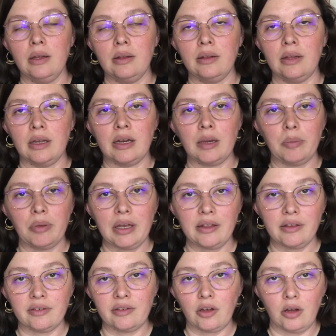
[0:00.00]
Then I play the
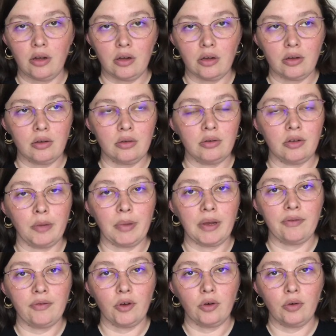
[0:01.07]
song on my
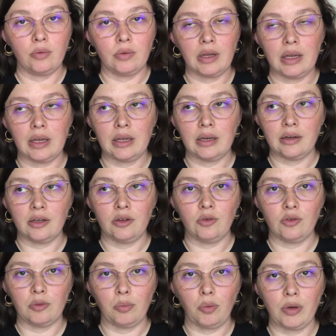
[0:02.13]
phone, and I use
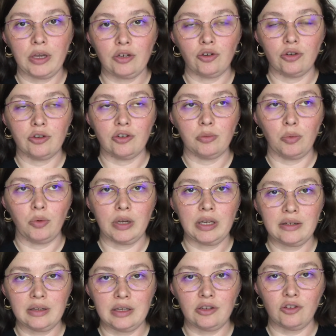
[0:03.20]
a pointer to point
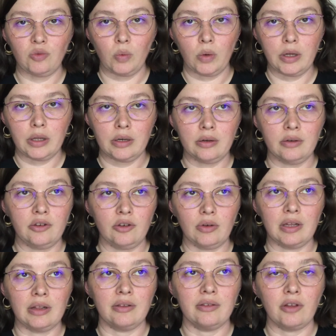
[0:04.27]
to each one during
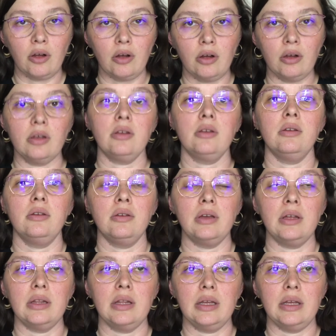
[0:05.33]
the song.
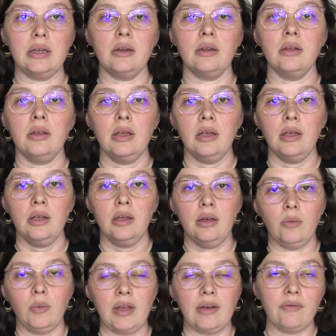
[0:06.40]
And then
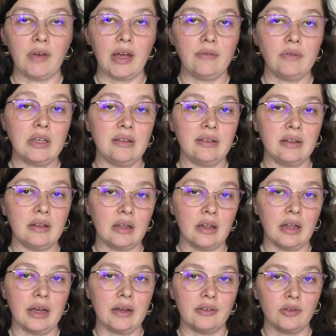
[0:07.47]
we have 5 kids in the
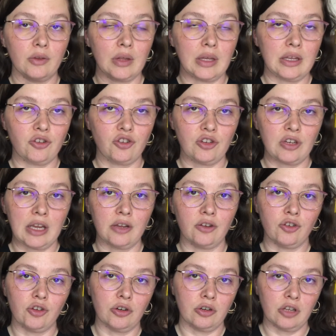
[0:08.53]
class, so they each take a
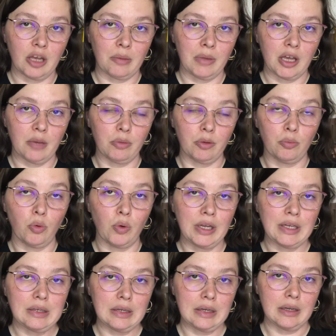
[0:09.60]
turn coming up and
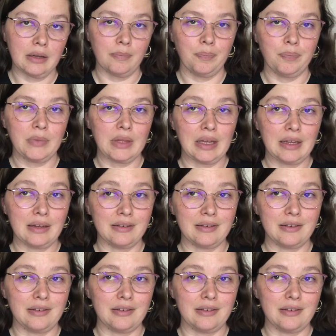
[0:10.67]
pointing. And